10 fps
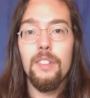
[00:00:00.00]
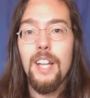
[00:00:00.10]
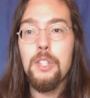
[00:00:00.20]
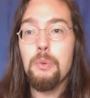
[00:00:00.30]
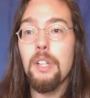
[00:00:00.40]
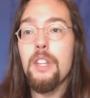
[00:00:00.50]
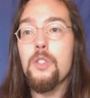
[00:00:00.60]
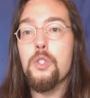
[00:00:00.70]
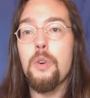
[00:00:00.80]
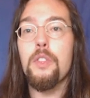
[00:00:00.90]
That's really
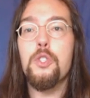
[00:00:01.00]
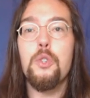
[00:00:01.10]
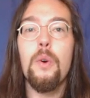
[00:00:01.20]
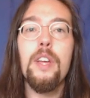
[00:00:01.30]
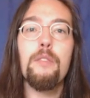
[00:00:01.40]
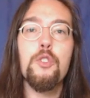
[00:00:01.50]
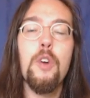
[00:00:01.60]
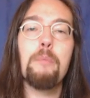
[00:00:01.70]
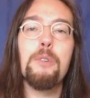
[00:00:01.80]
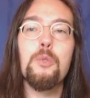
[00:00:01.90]
the story. The story of
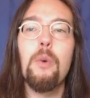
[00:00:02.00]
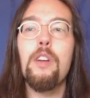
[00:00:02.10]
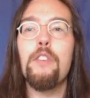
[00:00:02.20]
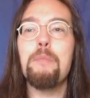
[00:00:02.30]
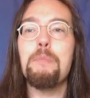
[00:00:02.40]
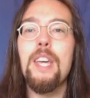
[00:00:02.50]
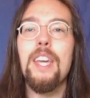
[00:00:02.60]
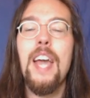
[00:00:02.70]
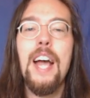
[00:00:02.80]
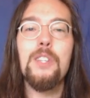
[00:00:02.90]
Trump is one of him
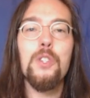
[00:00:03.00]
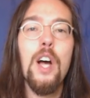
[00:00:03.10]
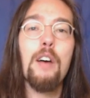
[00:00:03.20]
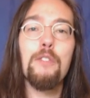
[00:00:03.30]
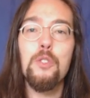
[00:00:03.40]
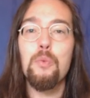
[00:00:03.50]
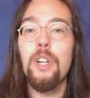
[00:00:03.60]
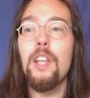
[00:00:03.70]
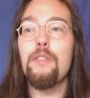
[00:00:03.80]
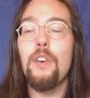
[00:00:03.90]
being cast off is
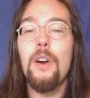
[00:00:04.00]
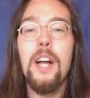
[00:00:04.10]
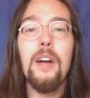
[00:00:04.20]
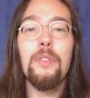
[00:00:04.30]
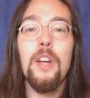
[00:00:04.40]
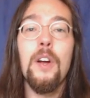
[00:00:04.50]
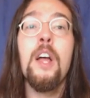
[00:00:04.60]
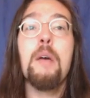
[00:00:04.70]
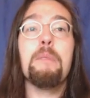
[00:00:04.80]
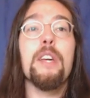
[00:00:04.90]
really far out
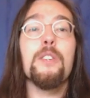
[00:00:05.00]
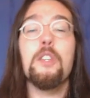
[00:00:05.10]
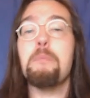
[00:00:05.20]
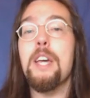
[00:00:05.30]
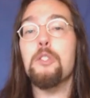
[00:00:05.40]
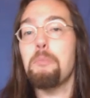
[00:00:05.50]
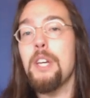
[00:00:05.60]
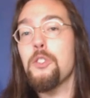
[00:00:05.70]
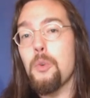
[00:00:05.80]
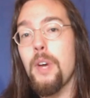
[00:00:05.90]
there because he makes
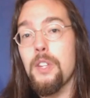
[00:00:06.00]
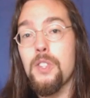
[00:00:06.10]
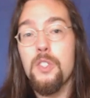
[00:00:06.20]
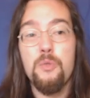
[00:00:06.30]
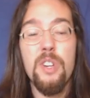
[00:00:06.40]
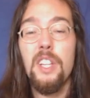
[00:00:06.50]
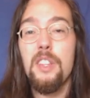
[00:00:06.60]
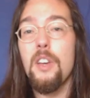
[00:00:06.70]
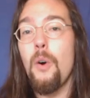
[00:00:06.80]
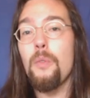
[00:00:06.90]
mean tweets. That's
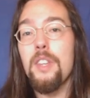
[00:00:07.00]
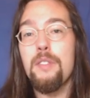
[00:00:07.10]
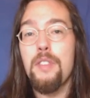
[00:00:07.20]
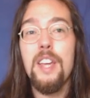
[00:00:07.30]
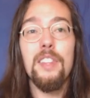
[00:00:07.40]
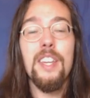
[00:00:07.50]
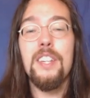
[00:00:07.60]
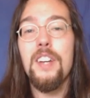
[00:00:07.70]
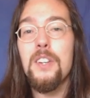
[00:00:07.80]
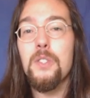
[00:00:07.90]
really the only thing that
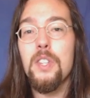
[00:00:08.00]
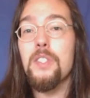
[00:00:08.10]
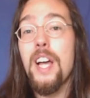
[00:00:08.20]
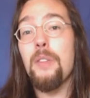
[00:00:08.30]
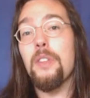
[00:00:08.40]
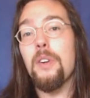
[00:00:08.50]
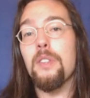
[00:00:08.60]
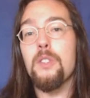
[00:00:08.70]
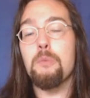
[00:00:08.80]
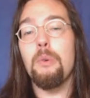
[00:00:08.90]
he does that's out there
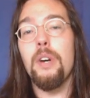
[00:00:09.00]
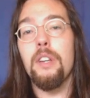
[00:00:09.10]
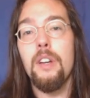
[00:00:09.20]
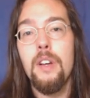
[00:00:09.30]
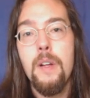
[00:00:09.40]
at this point.